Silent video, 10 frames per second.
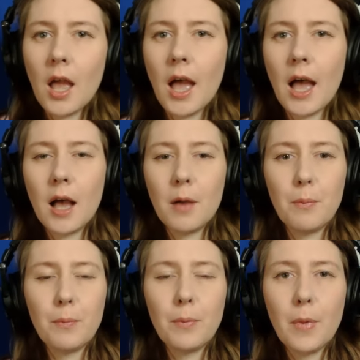But
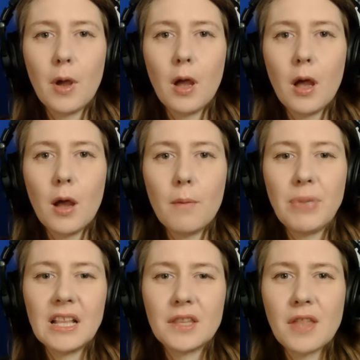
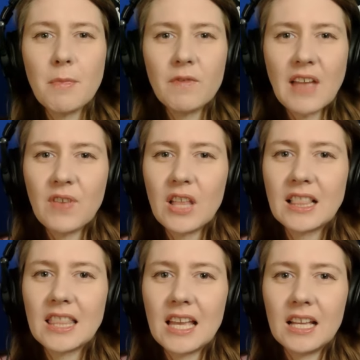I feel
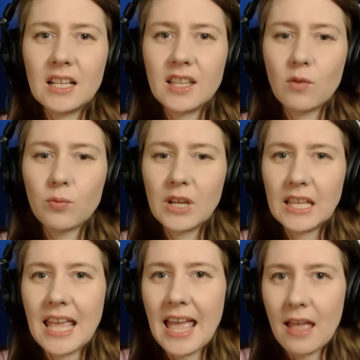like the
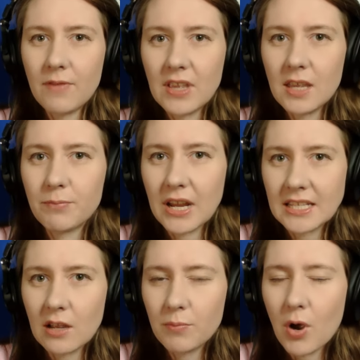really heavy
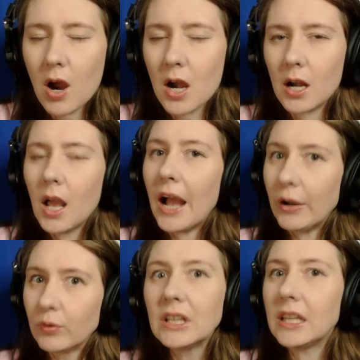breakdown part, I
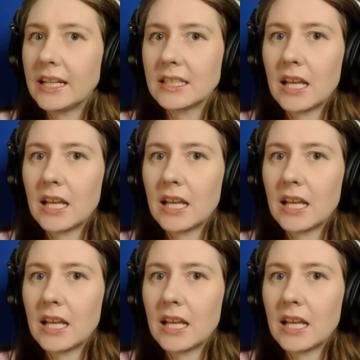really liked